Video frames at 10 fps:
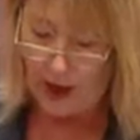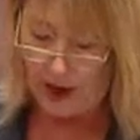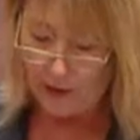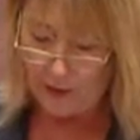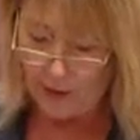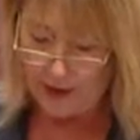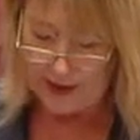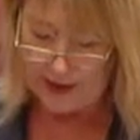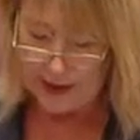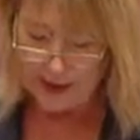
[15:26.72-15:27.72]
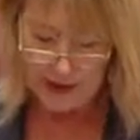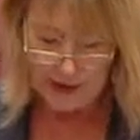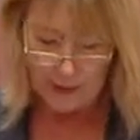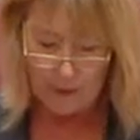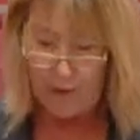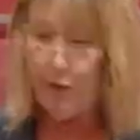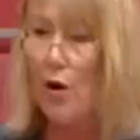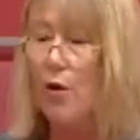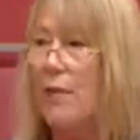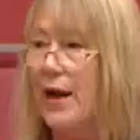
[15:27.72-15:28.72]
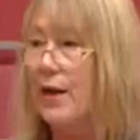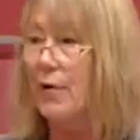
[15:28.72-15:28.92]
kind of organisations that will throw money